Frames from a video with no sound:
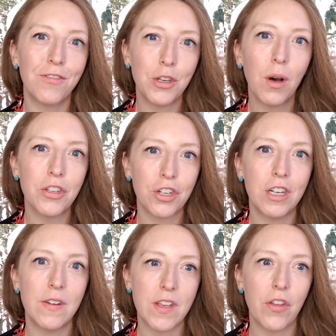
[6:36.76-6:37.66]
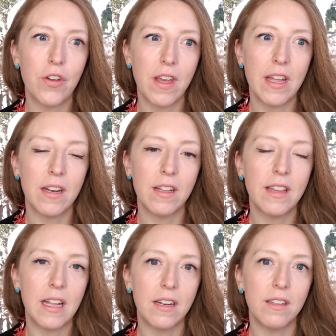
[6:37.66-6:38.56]
few alternatives other than,
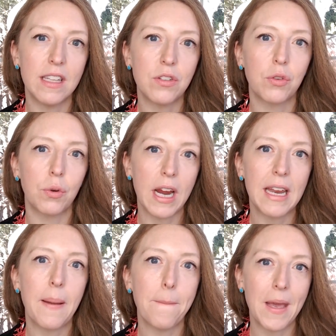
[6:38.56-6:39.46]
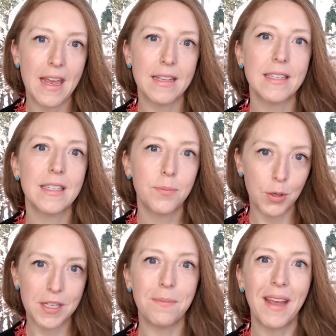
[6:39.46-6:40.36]
than these grain based
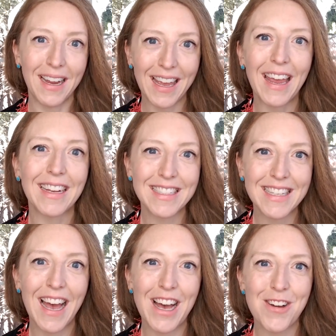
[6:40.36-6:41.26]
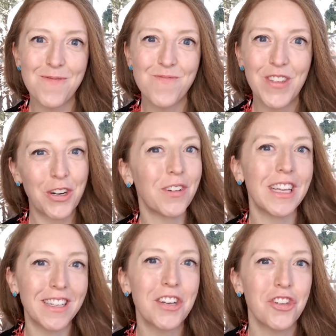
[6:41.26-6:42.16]
protein pancakes um, that are
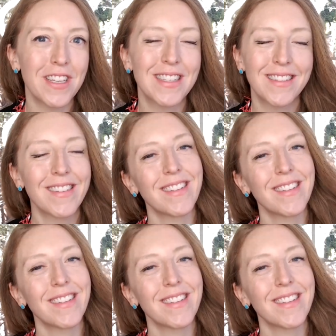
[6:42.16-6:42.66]
really delicious.